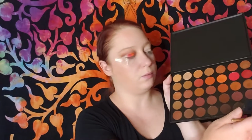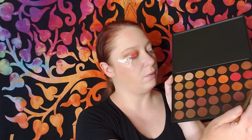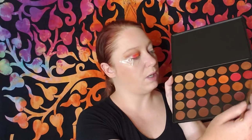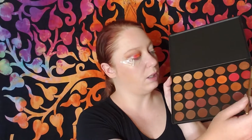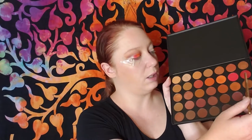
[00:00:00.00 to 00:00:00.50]

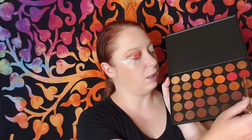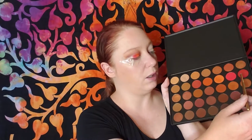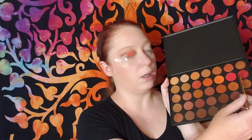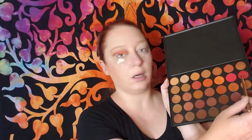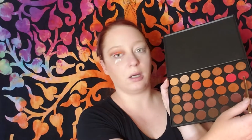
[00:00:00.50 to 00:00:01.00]
red
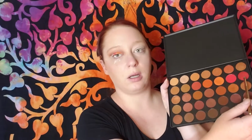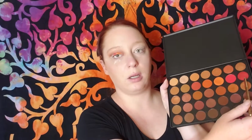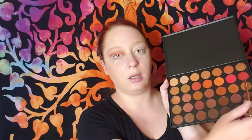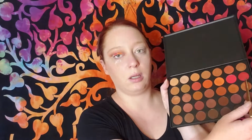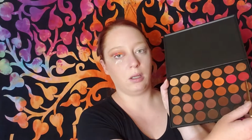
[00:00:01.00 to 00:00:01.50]
here.
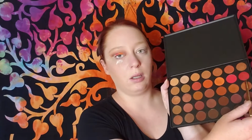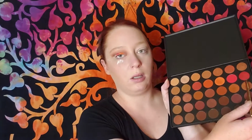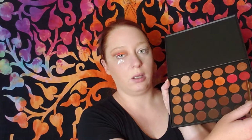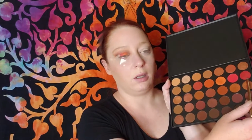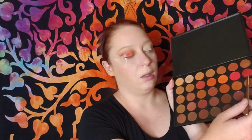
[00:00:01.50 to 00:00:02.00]

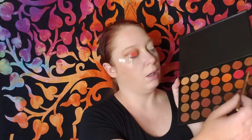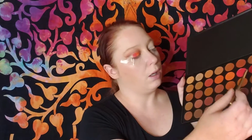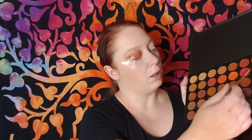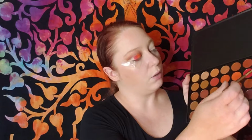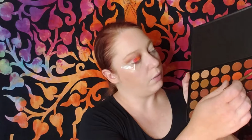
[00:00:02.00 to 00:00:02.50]

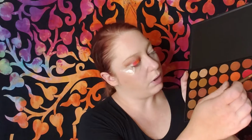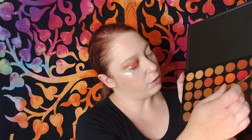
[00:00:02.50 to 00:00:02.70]
I know it